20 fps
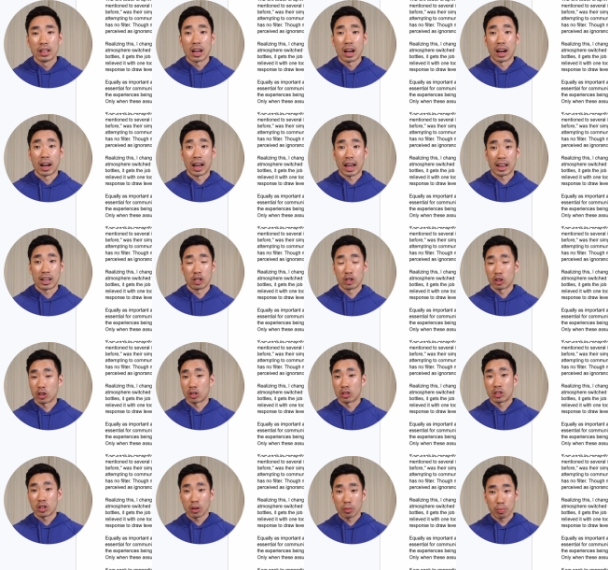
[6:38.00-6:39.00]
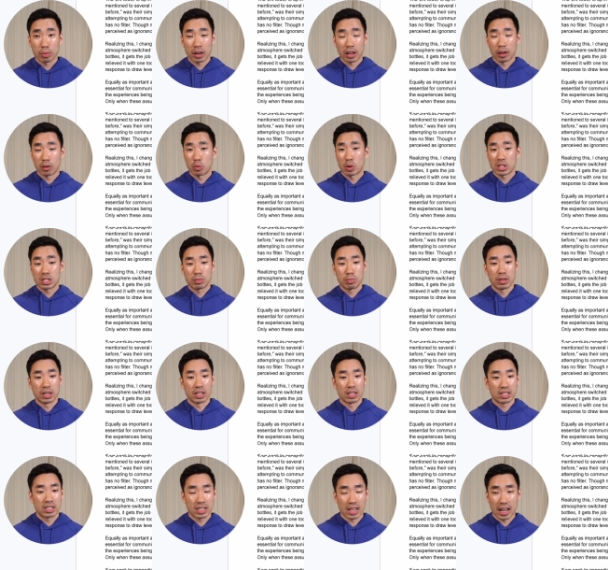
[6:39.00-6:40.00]
uh, and you're interpreting what's
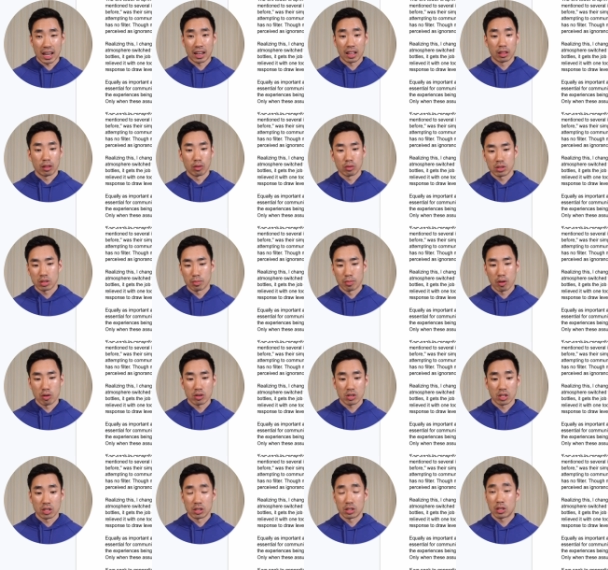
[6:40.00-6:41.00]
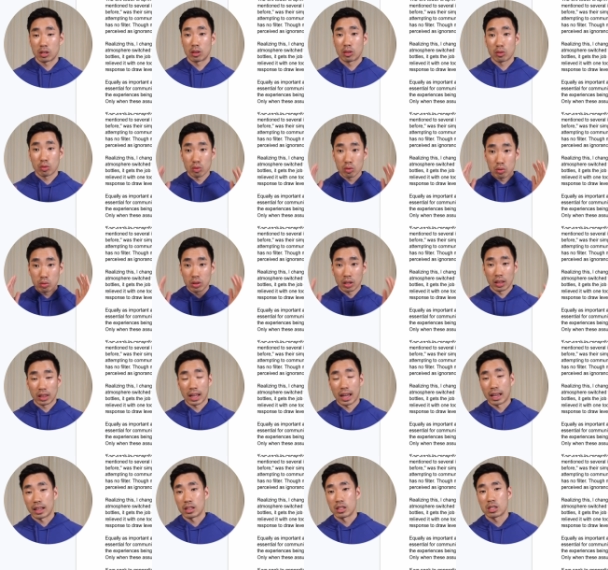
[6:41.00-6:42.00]
being said and those emotions through the
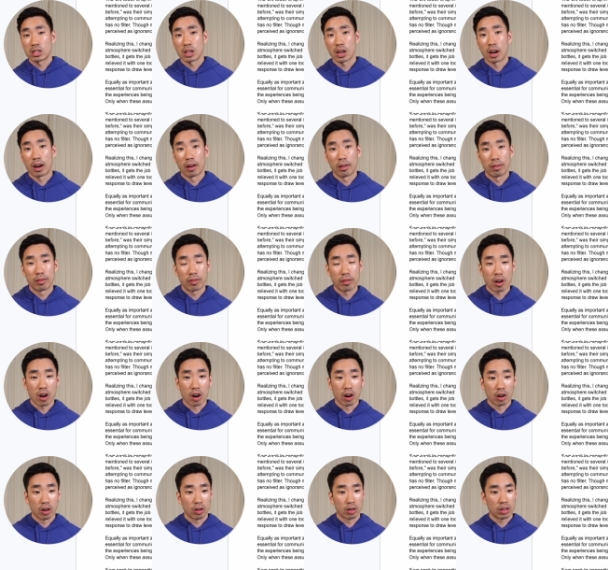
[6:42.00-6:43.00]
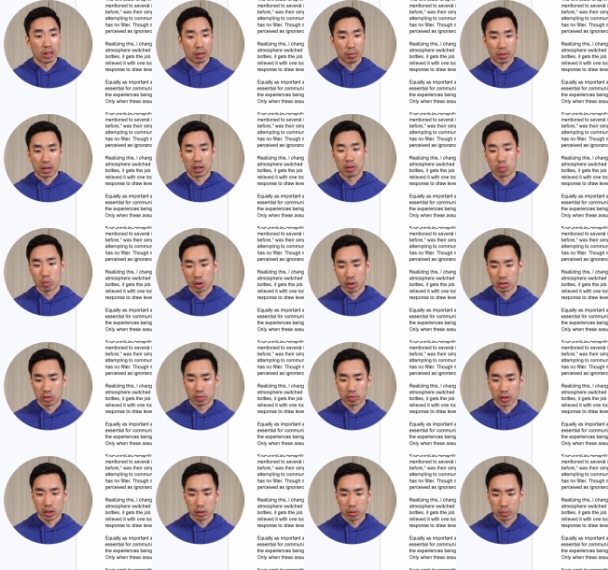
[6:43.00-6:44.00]
lens of our limited
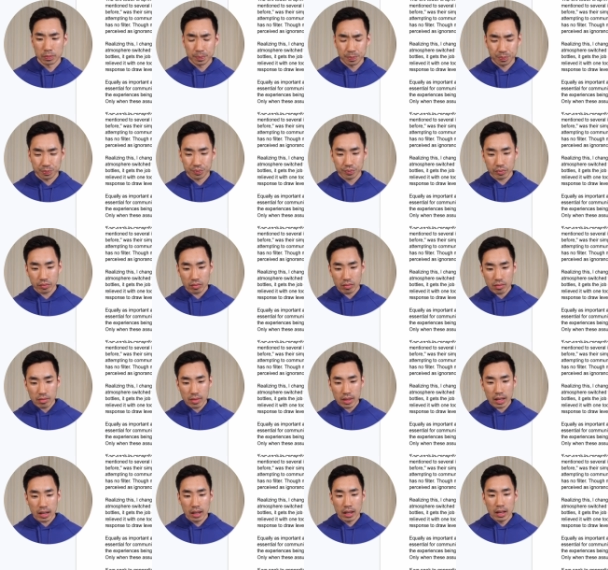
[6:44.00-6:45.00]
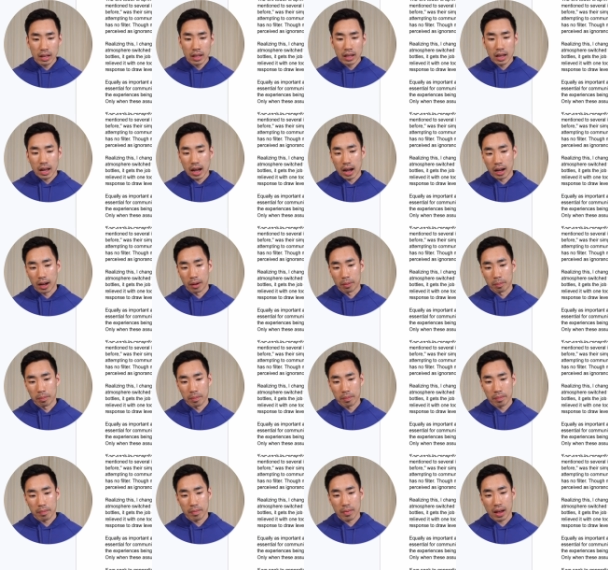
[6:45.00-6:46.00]
worldview.
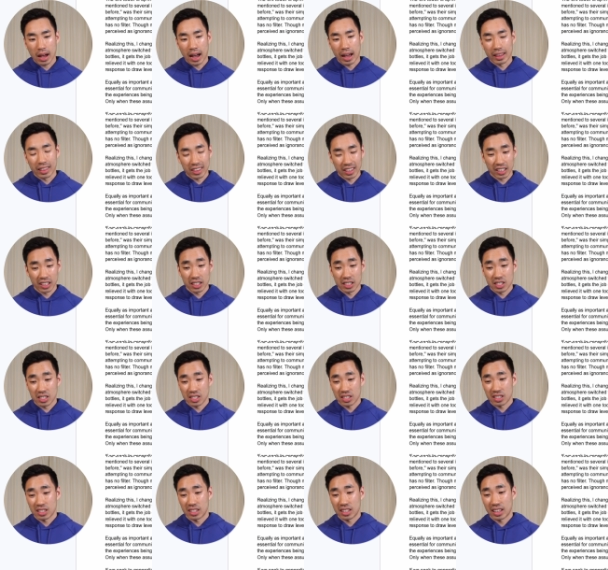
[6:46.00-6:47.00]
Um, I think it's